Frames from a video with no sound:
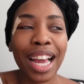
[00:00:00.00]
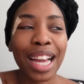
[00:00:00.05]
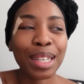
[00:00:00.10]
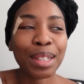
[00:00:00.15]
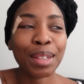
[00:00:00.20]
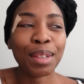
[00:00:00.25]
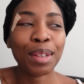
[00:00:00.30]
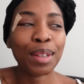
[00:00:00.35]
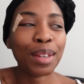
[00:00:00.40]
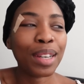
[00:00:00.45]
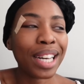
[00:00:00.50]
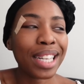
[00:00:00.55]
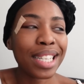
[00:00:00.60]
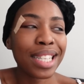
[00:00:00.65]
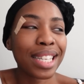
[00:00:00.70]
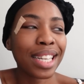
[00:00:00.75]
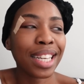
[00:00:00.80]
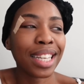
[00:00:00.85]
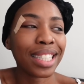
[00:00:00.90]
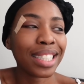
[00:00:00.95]
I know I
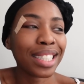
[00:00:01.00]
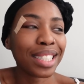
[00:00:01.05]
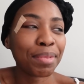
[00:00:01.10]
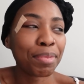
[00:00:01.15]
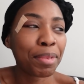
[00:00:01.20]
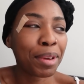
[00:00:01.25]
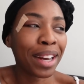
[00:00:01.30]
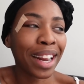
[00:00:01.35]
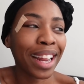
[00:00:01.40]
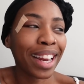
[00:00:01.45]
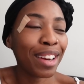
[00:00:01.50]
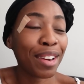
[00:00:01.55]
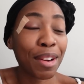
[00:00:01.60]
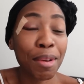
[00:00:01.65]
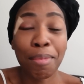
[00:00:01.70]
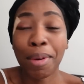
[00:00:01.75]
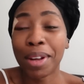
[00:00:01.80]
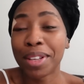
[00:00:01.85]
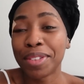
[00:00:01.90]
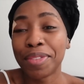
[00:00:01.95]
said we're gonna end on
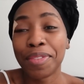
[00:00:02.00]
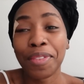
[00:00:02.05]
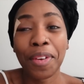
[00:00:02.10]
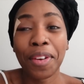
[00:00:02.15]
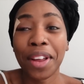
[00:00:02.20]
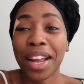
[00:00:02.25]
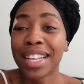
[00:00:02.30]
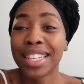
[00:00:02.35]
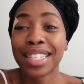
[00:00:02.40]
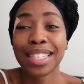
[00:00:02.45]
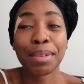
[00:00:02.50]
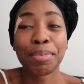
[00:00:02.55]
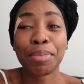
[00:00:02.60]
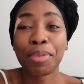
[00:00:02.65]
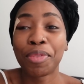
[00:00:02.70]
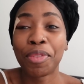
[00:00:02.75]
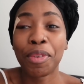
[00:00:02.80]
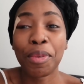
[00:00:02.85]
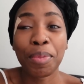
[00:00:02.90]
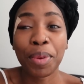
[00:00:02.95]
a positive note, as I said
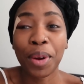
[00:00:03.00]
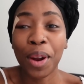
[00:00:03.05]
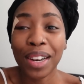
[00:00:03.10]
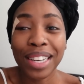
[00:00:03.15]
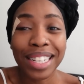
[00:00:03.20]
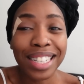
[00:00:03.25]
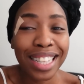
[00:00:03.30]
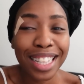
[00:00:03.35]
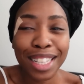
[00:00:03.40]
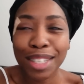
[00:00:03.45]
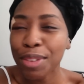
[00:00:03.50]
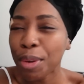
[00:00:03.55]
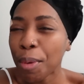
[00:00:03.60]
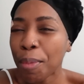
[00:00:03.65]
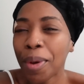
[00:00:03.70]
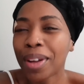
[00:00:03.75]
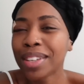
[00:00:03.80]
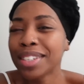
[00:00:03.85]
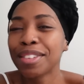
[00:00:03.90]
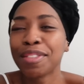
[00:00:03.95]
before, but honestly, there's no
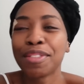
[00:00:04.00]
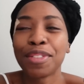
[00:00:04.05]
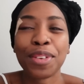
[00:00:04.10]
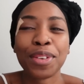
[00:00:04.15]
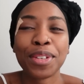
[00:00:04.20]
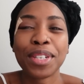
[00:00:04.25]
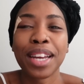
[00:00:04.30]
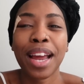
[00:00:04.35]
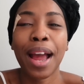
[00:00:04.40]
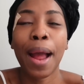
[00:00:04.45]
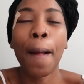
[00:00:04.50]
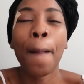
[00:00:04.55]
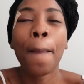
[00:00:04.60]
positive note here.